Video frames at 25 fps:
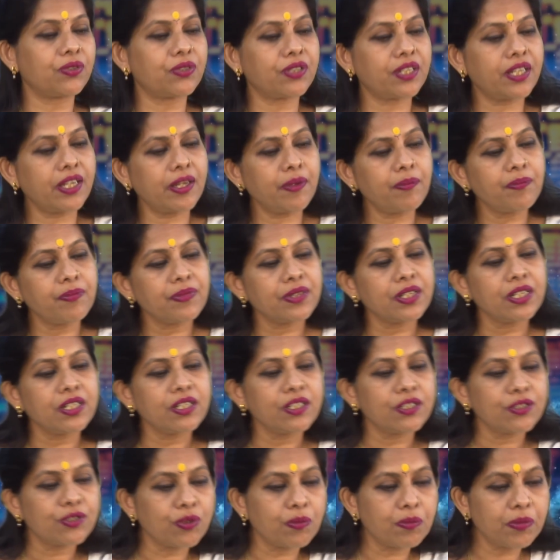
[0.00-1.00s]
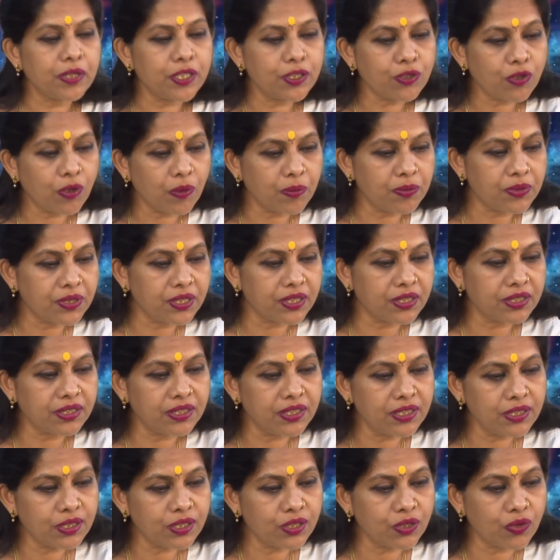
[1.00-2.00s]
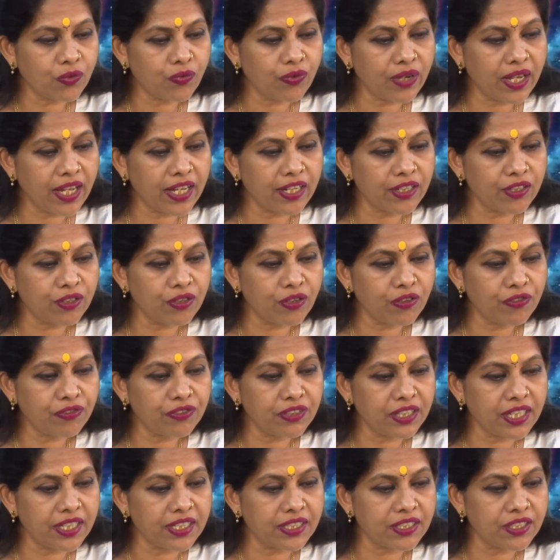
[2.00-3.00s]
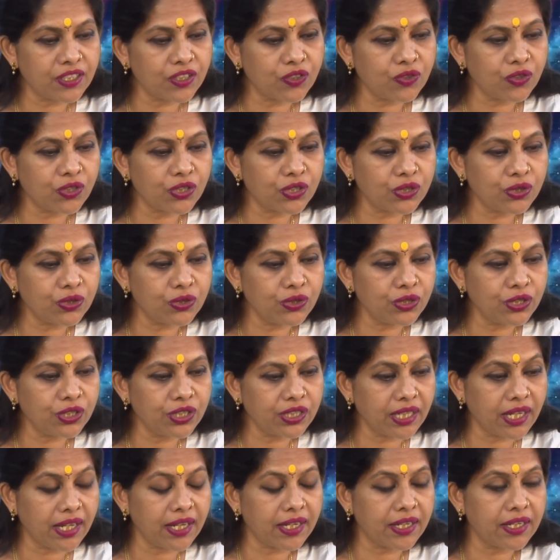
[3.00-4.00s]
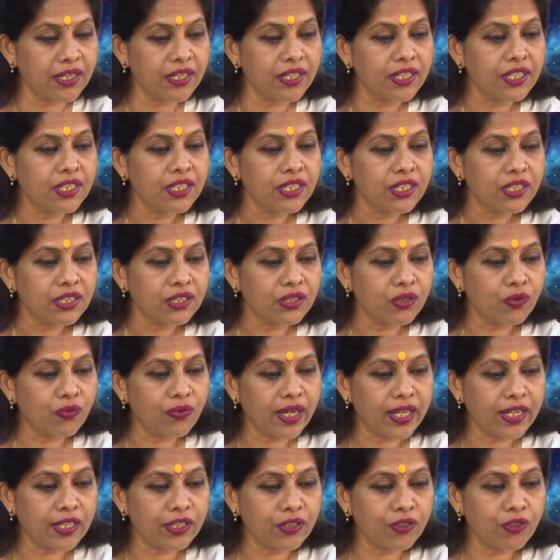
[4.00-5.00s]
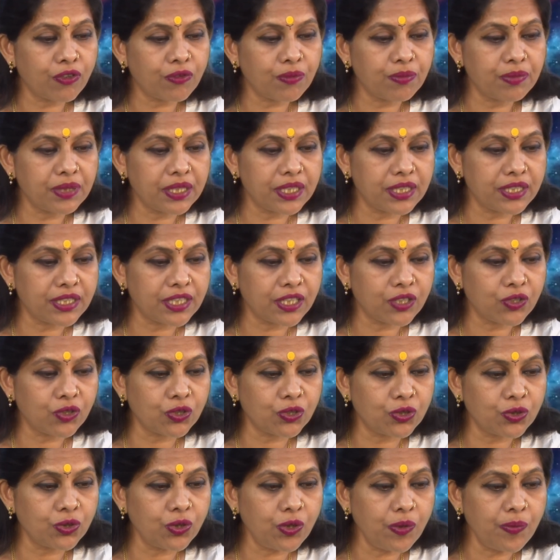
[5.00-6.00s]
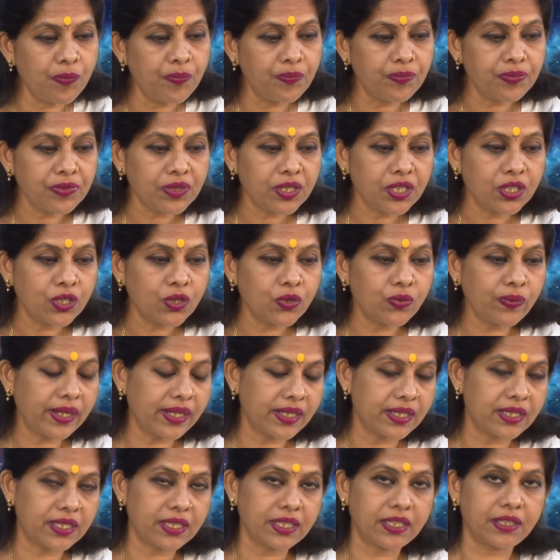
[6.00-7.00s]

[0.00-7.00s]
Okay, so please observe this. The value of a is equal to 10, the value of b is equal to 20.